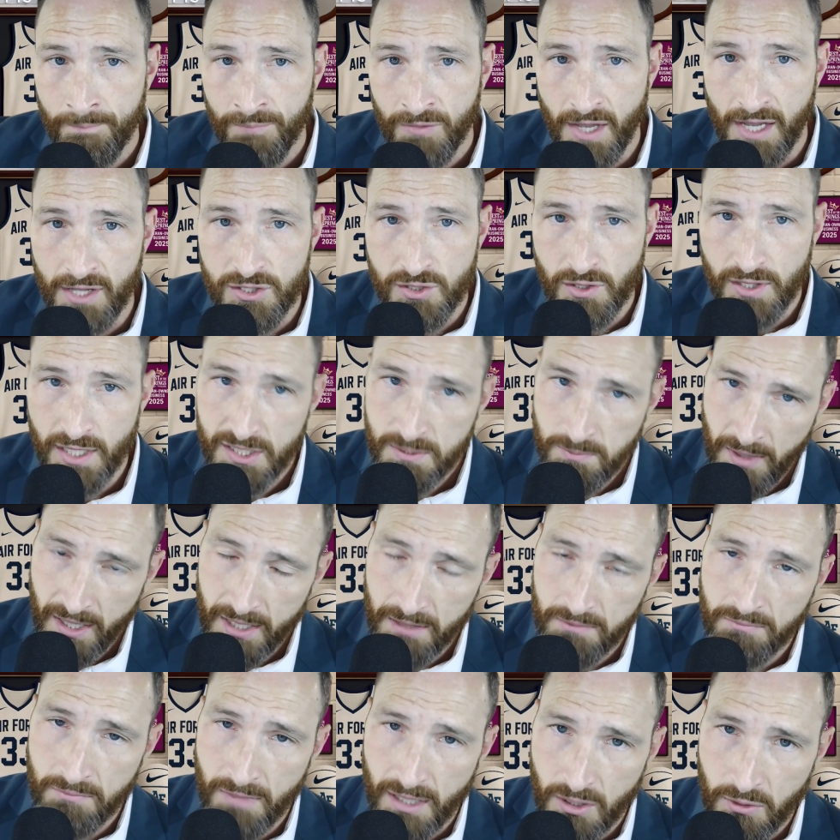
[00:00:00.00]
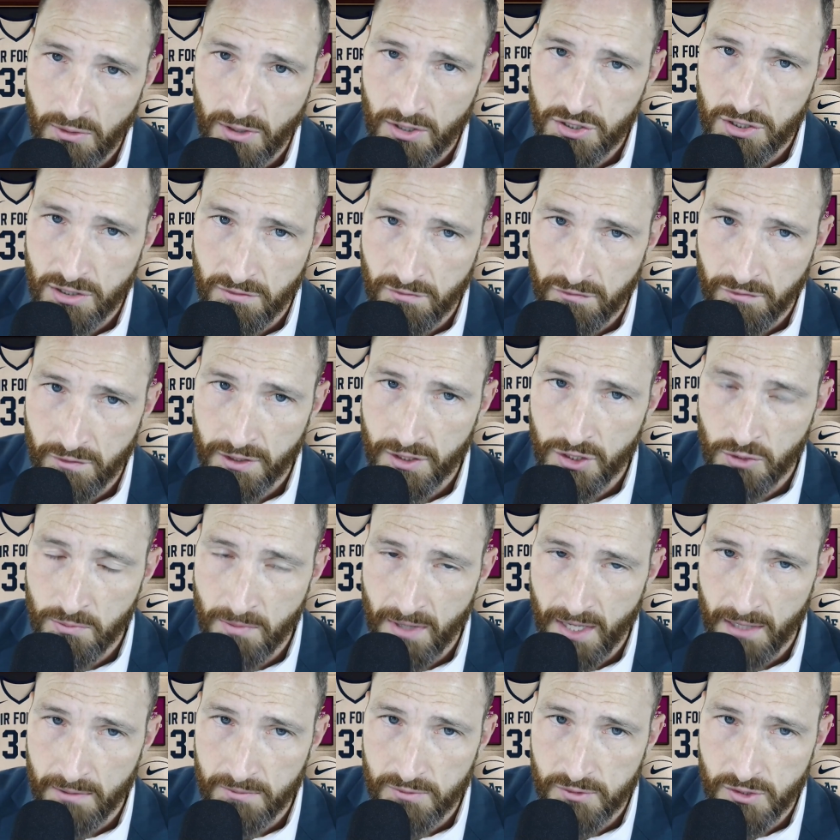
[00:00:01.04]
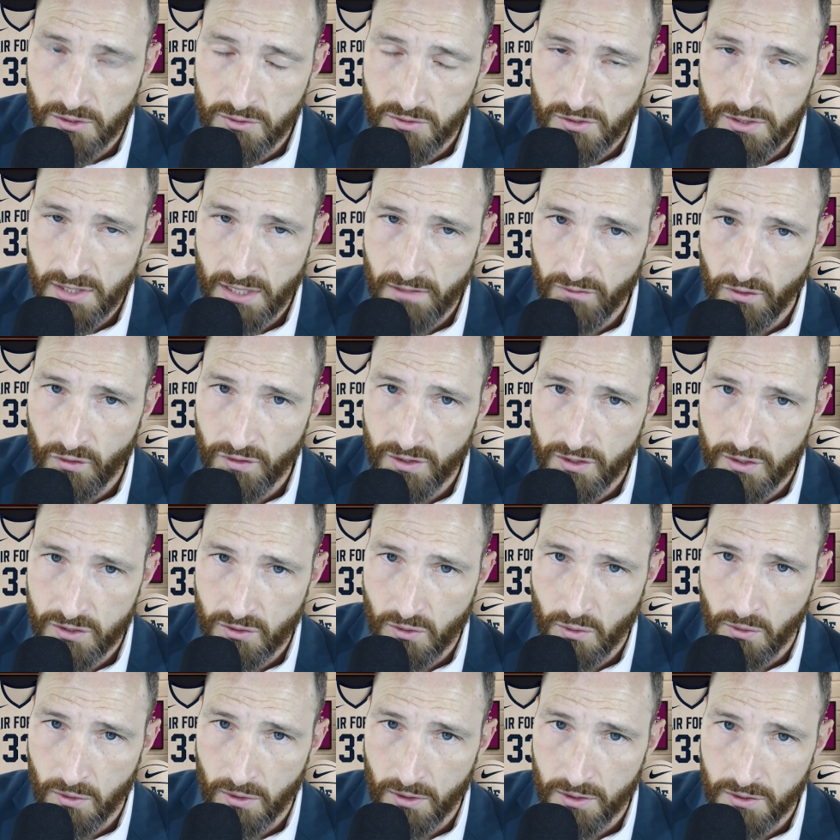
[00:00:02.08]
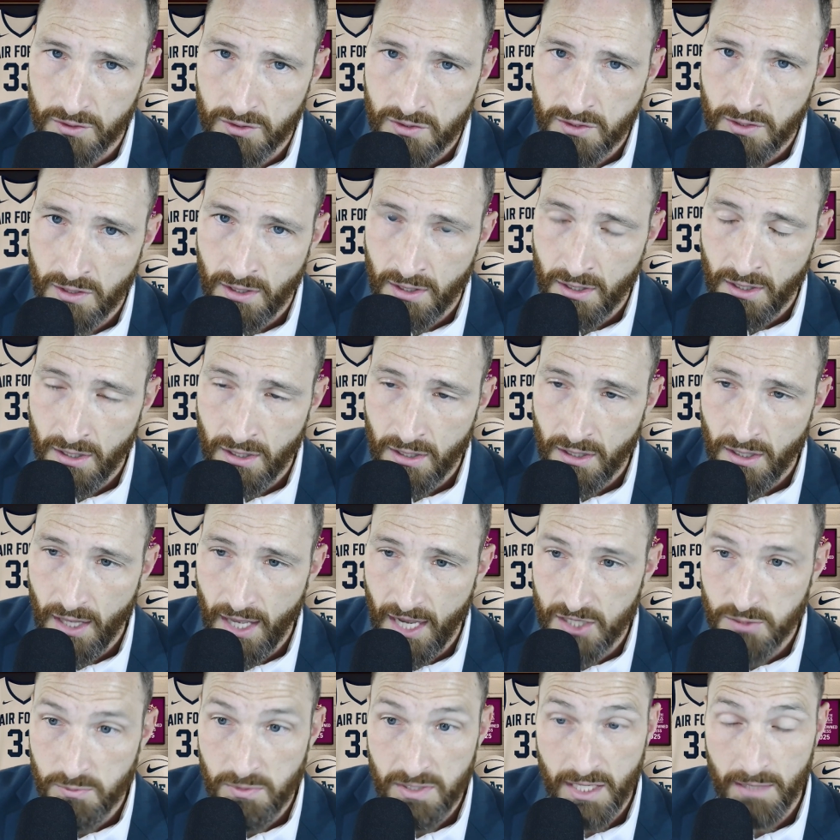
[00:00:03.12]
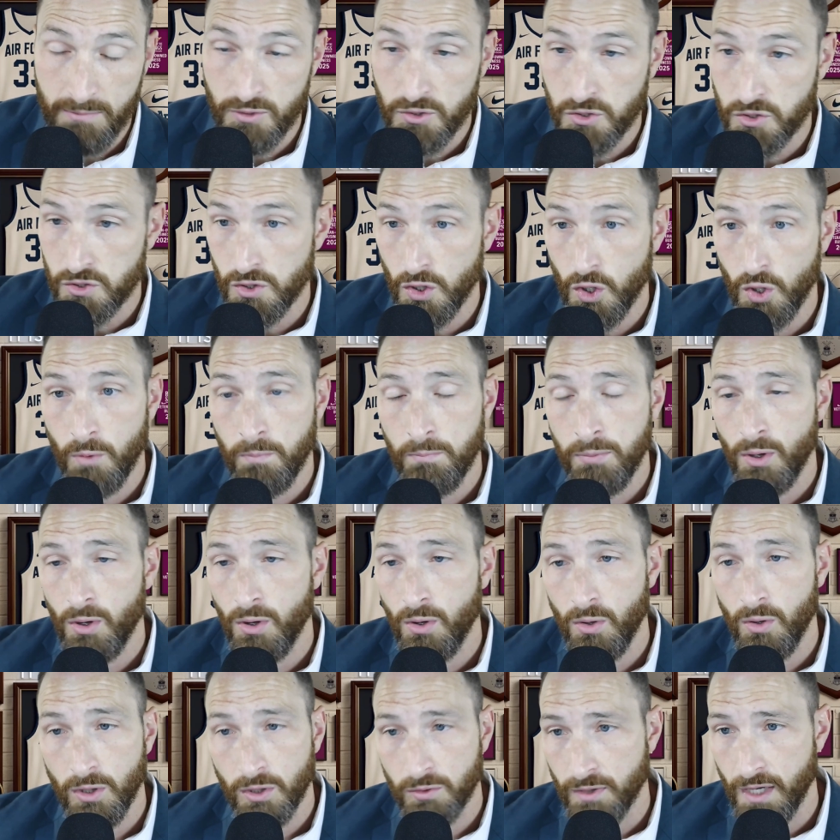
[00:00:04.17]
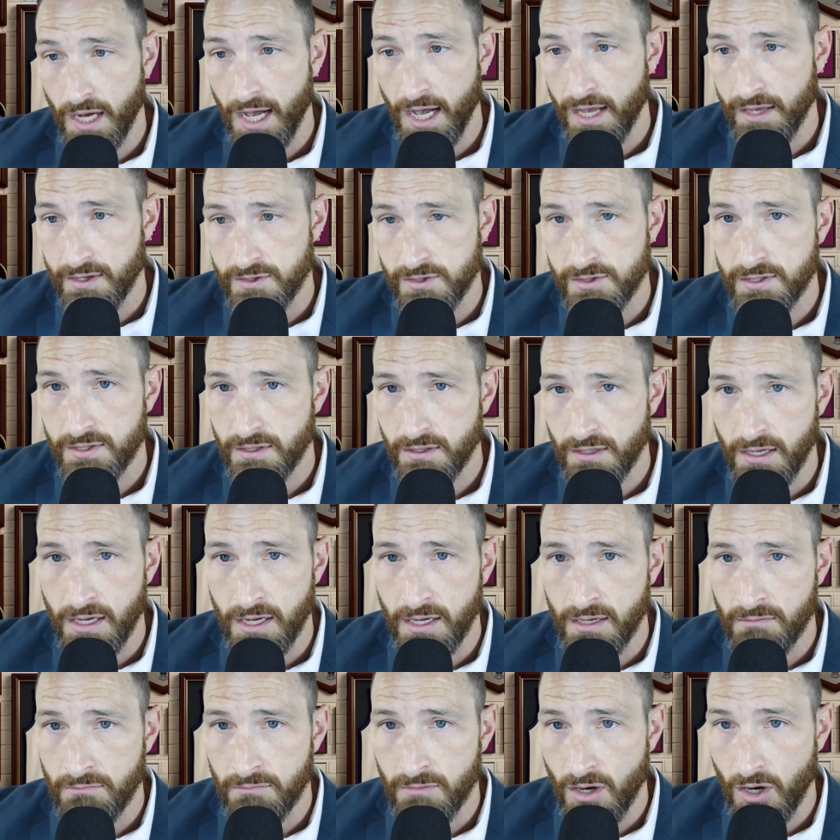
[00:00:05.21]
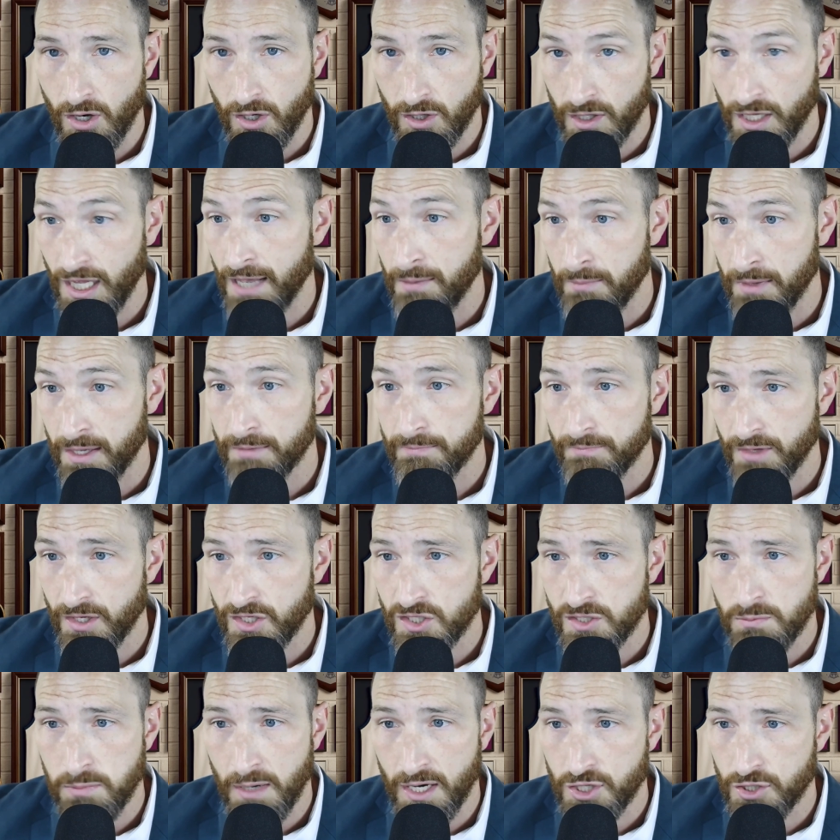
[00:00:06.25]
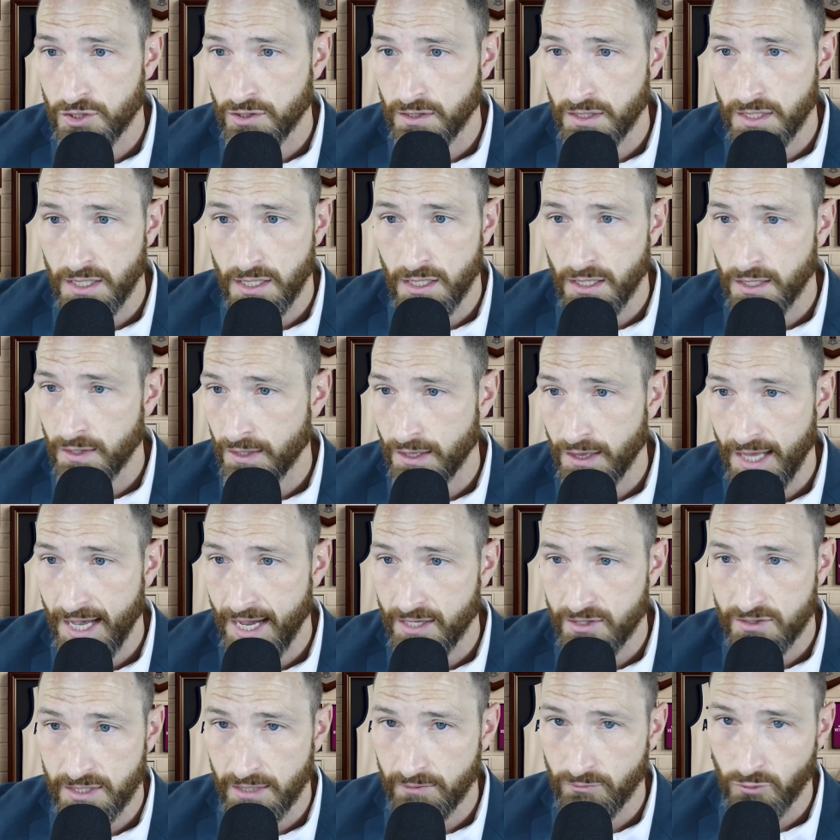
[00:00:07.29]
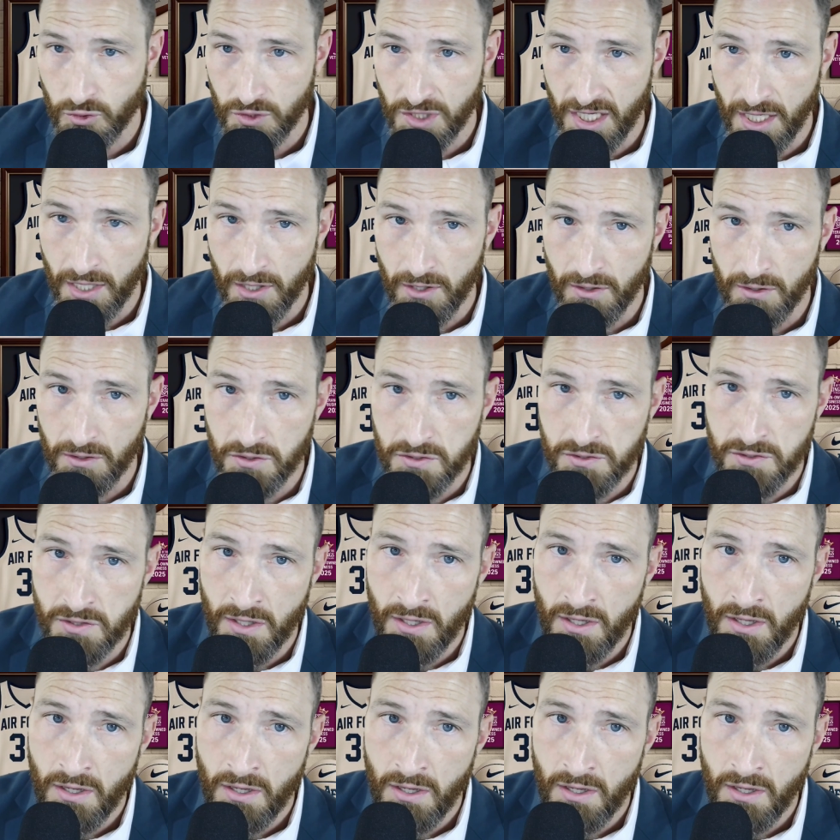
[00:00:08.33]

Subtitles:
And so that's my question for you, ma'am. So civil discourse has become so polarized in our climate, especially in the last several years.